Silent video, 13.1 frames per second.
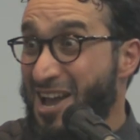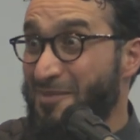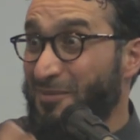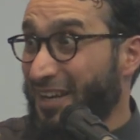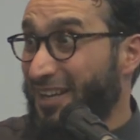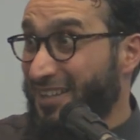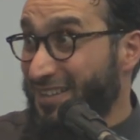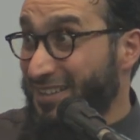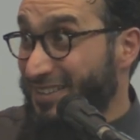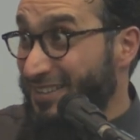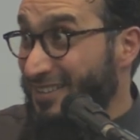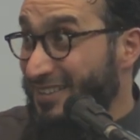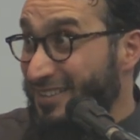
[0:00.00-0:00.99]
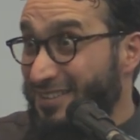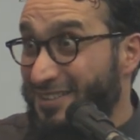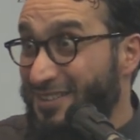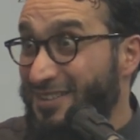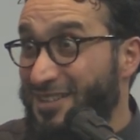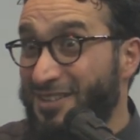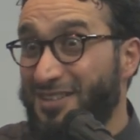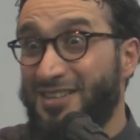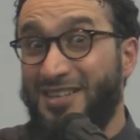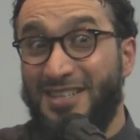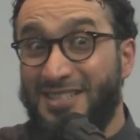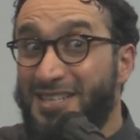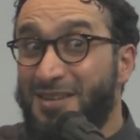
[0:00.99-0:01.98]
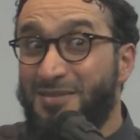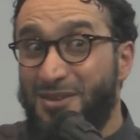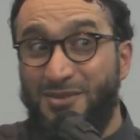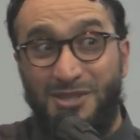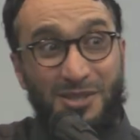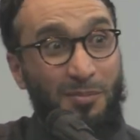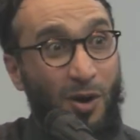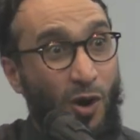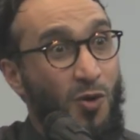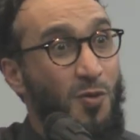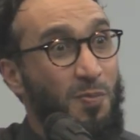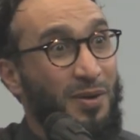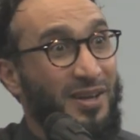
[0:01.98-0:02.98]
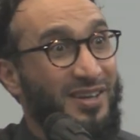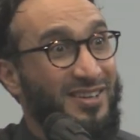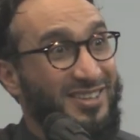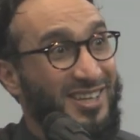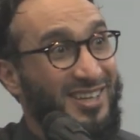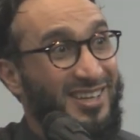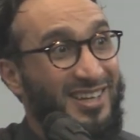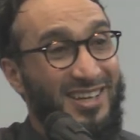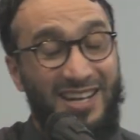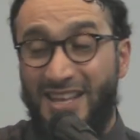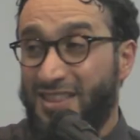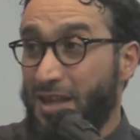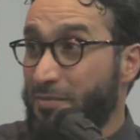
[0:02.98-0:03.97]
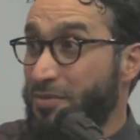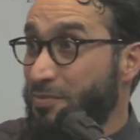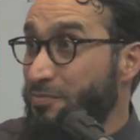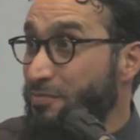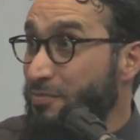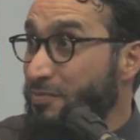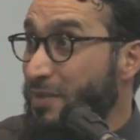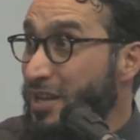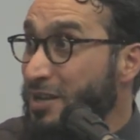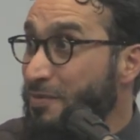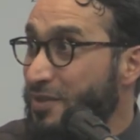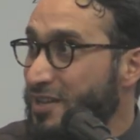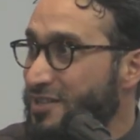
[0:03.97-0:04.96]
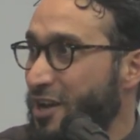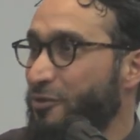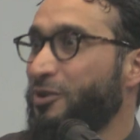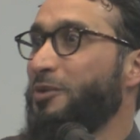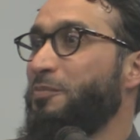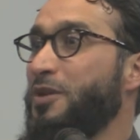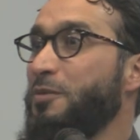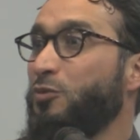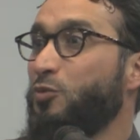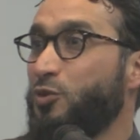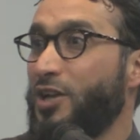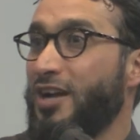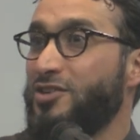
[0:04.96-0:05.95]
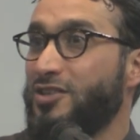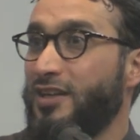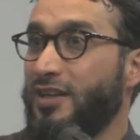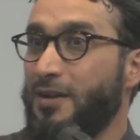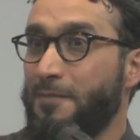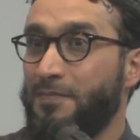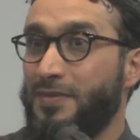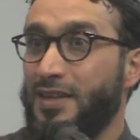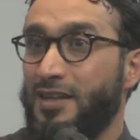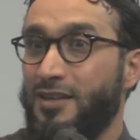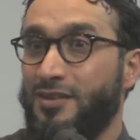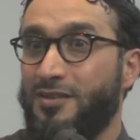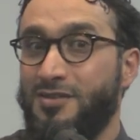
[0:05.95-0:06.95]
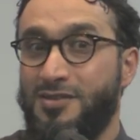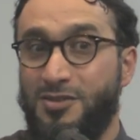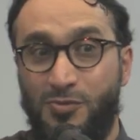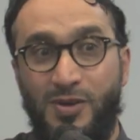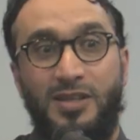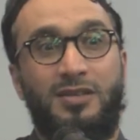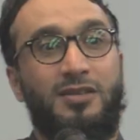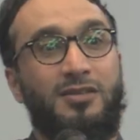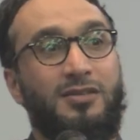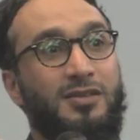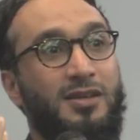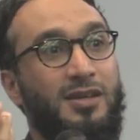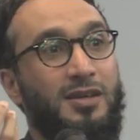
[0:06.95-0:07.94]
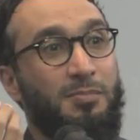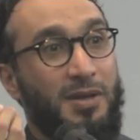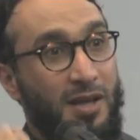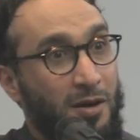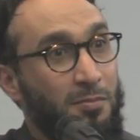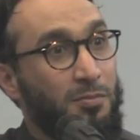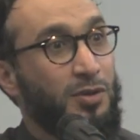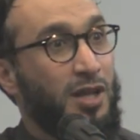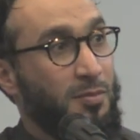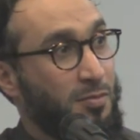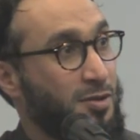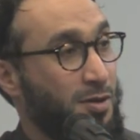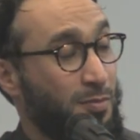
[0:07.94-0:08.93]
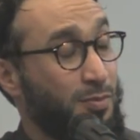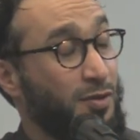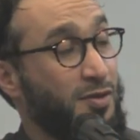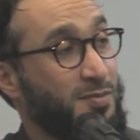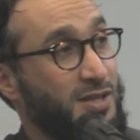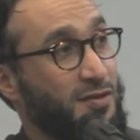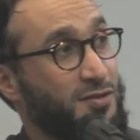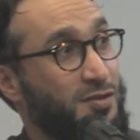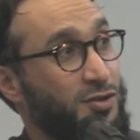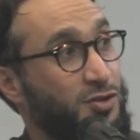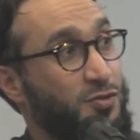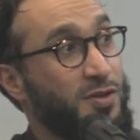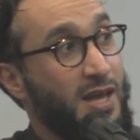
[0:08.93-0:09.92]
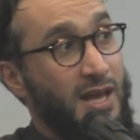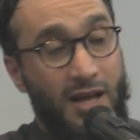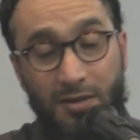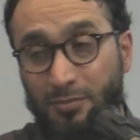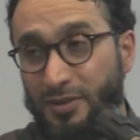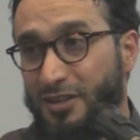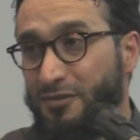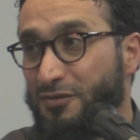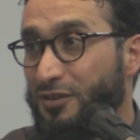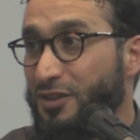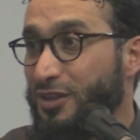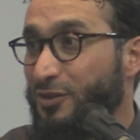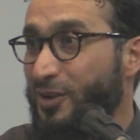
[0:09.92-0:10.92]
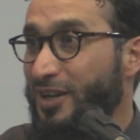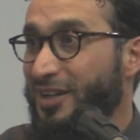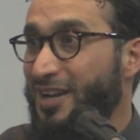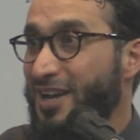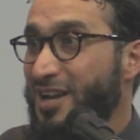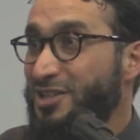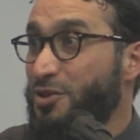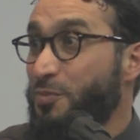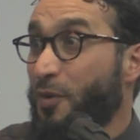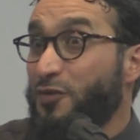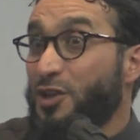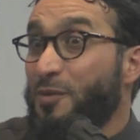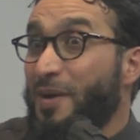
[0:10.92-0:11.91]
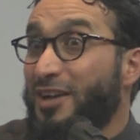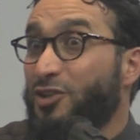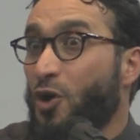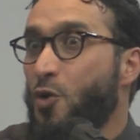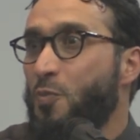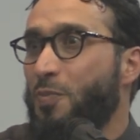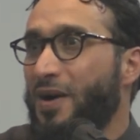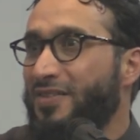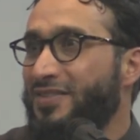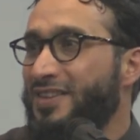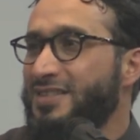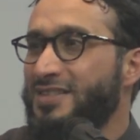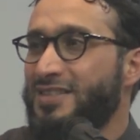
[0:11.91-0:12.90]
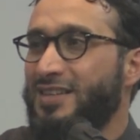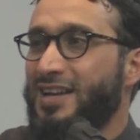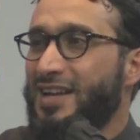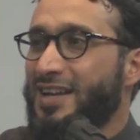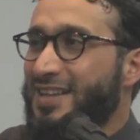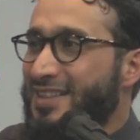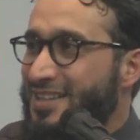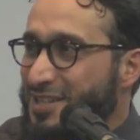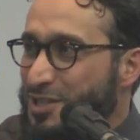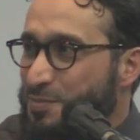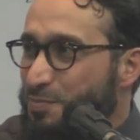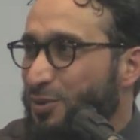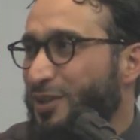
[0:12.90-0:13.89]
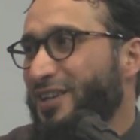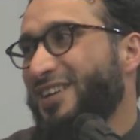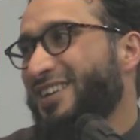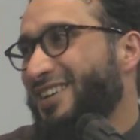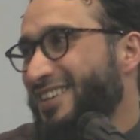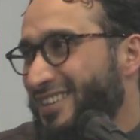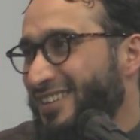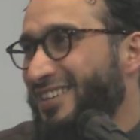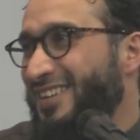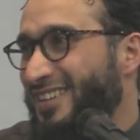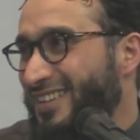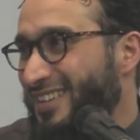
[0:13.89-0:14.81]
not time, like, there is some hope here that maybe these arrogant people would actually, you know, surrender, be humble themselves to the truth and believe, right? So the Prophet had hope, and this is pulling